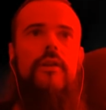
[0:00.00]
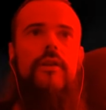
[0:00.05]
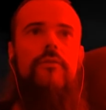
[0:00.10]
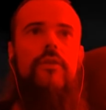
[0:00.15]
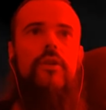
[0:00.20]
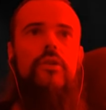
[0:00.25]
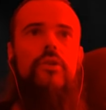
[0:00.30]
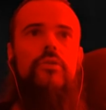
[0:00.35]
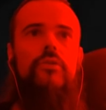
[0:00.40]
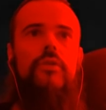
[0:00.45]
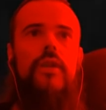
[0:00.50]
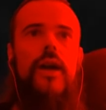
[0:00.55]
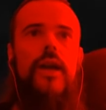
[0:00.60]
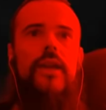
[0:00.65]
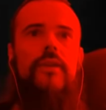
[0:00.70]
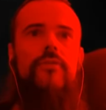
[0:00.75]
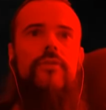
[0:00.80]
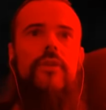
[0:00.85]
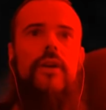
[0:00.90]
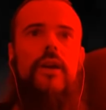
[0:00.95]
follow
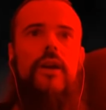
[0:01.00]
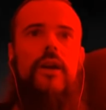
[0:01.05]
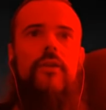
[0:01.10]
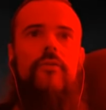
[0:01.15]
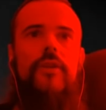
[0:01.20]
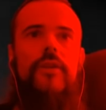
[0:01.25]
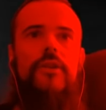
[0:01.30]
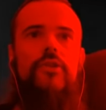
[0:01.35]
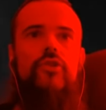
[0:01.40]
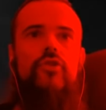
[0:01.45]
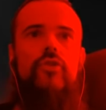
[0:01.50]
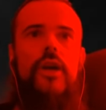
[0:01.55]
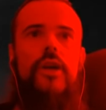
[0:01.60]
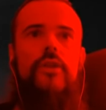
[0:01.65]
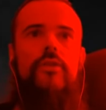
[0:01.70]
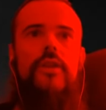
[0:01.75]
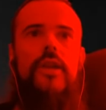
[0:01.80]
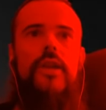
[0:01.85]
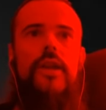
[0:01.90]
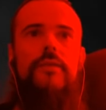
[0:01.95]
life, then try
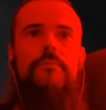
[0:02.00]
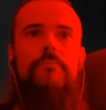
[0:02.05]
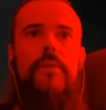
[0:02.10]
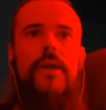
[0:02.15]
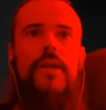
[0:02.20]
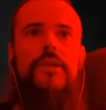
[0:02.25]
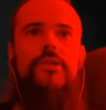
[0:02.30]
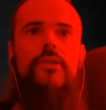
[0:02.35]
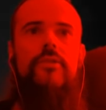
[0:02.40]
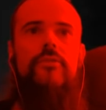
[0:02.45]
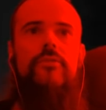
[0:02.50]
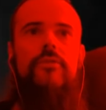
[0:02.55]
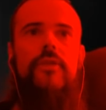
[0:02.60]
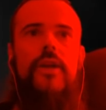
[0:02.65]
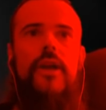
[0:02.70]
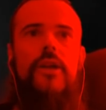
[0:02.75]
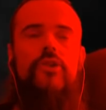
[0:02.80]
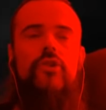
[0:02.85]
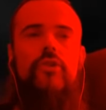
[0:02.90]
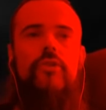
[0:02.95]
to get Master
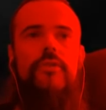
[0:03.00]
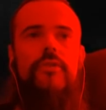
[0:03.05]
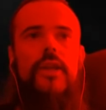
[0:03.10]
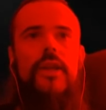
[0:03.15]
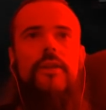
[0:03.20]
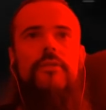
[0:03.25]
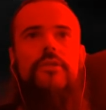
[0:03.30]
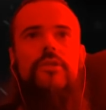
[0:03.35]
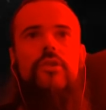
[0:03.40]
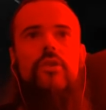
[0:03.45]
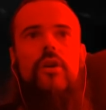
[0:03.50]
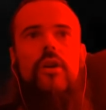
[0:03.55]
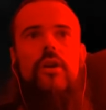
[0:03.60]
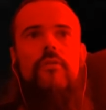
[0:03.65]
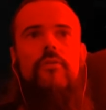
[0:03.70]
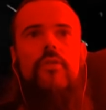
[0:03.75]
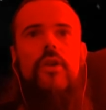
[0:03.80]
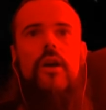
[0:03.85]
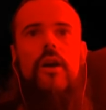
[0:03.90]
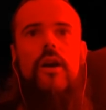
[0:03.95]
Fletcher and Avatar
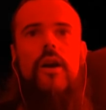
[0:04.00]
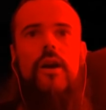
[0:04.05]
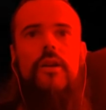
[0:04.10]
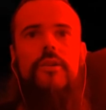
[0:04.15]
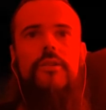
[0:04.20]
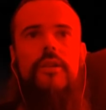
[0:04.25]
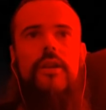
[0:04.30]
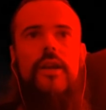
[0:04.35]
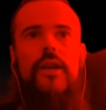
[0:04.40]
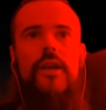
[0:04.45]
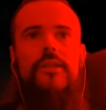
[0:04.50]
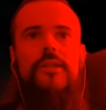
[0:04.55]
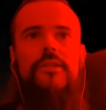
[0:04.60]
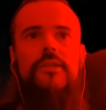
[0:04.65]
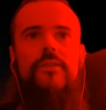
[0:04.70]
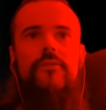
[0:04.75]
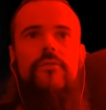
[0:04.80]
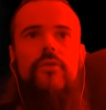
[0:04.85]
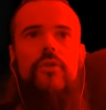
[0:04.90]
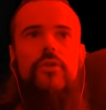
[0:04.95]
of the Hunt as
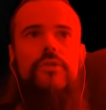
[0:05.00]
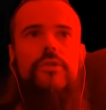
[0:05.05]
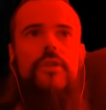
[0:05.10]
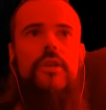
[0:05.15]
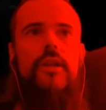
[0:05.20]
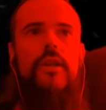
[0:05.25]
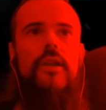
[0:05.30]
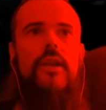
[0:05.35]
the first